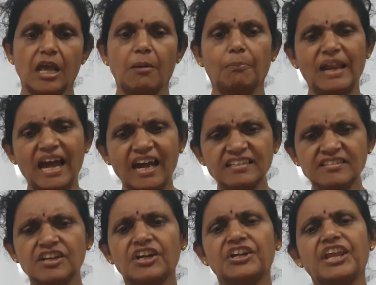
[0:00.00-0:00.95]
Plants
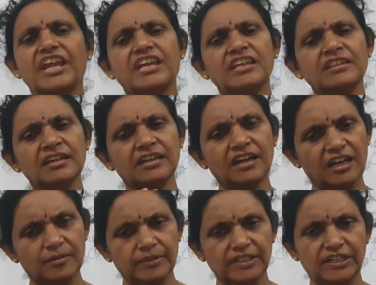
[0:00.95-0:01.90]
take in the
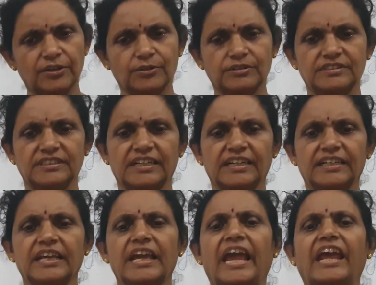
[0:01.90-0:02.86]
carbon dioxide
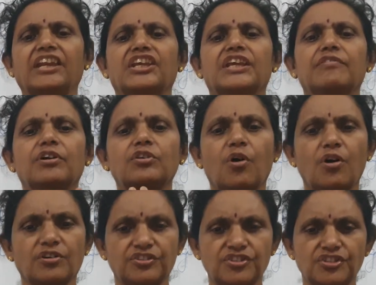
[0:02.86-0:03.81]
and give out
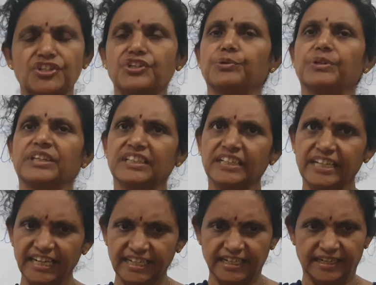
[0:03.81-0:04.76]
oxygen during the
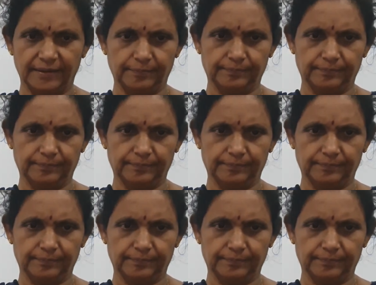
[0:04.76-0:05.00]
daytime.